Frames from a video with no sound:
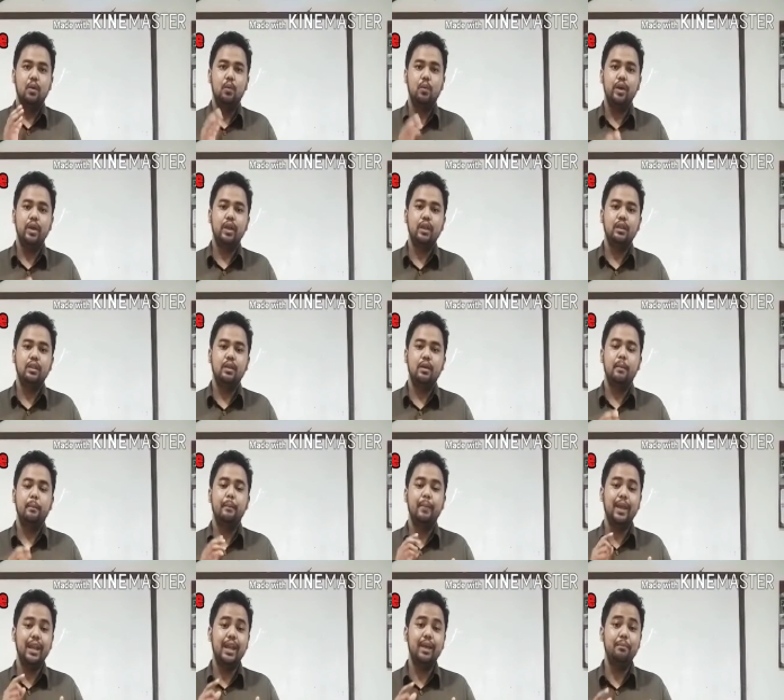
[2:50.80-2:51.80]
with
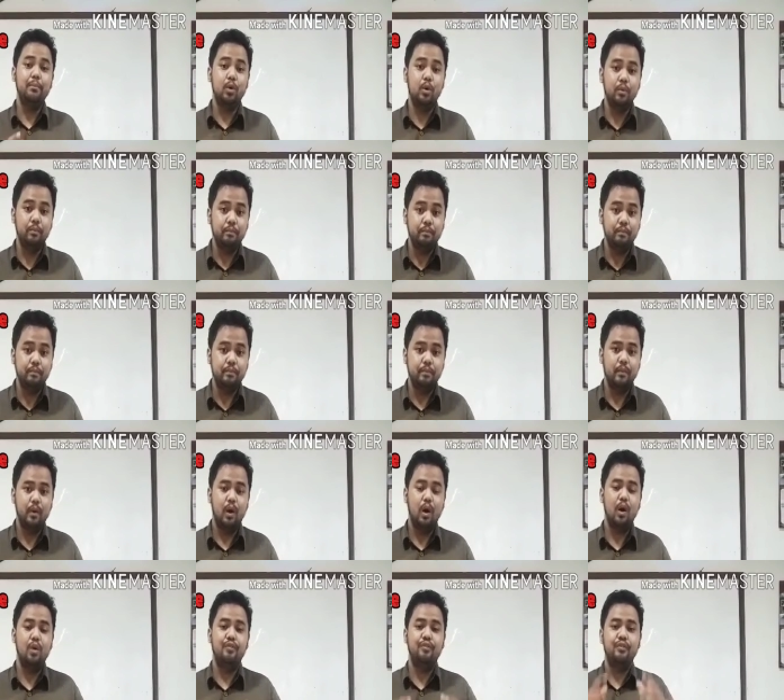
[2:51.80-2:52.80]
minimum
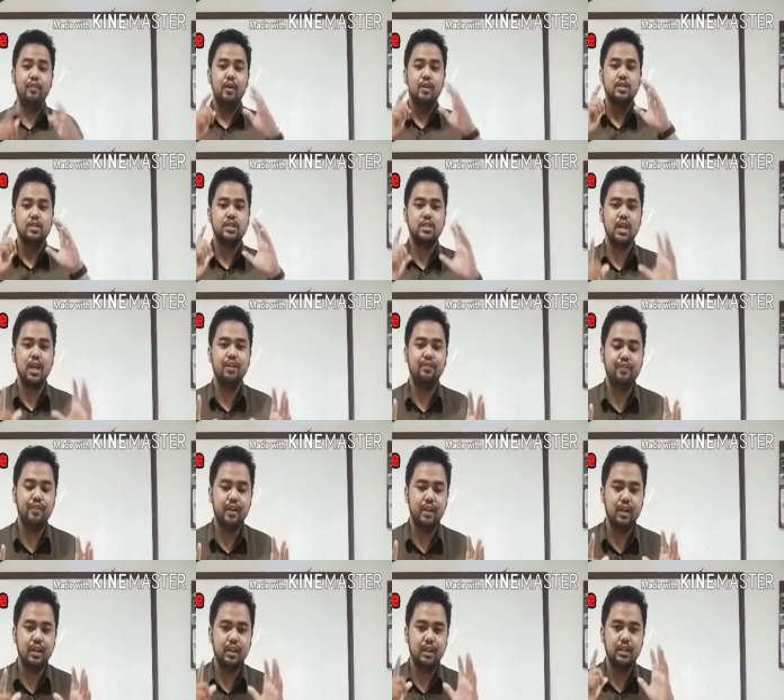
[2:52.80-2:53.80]
of
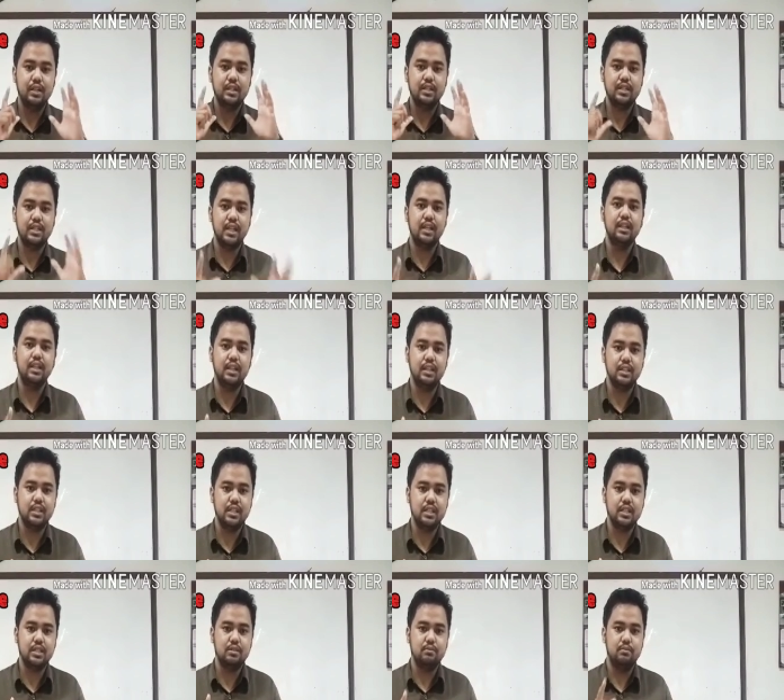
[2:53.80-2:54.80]
7
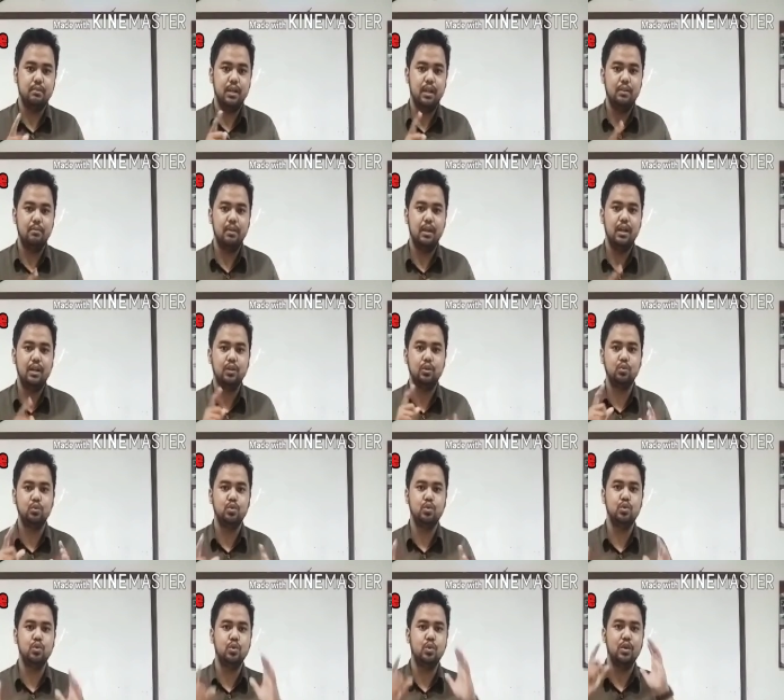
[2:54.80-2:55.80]
sentences, minimal
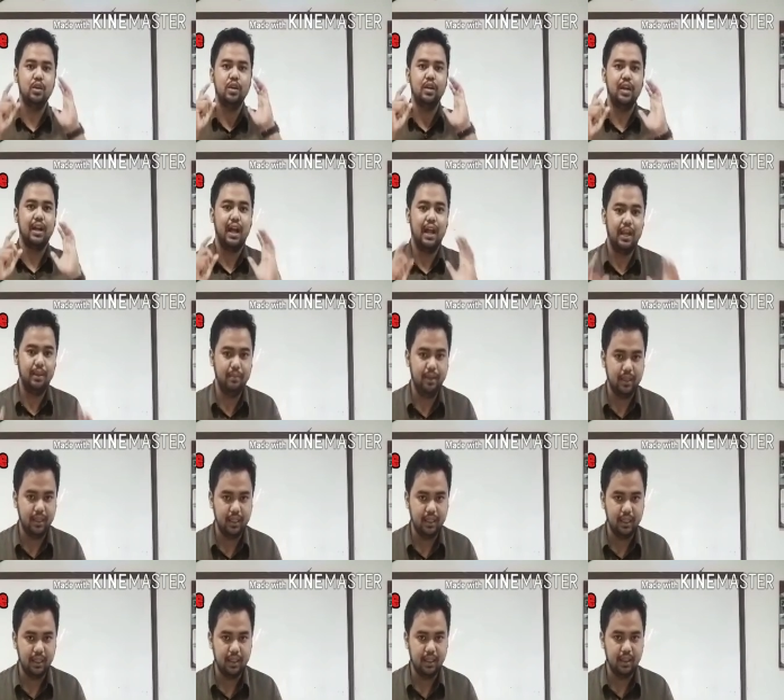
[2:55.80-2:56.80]
7
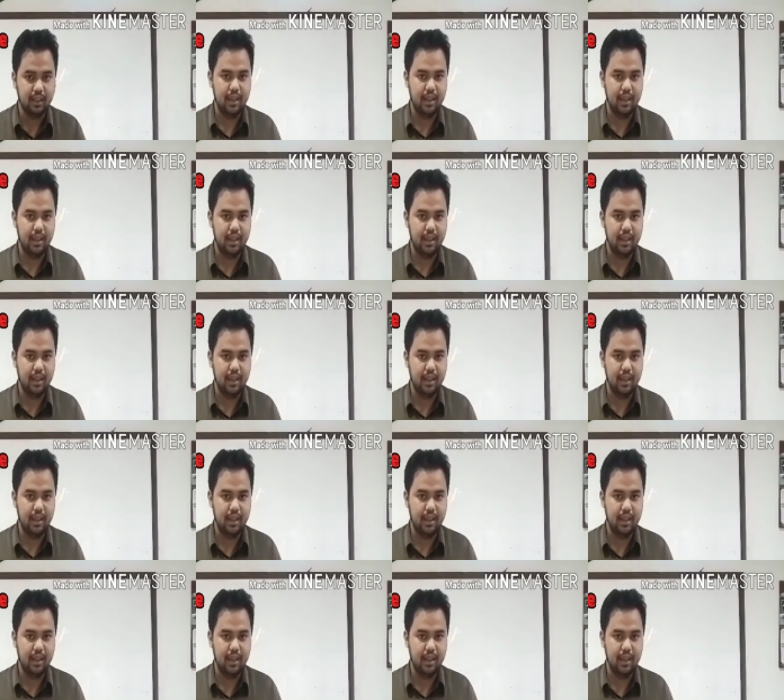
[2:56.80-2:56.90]
kalimat.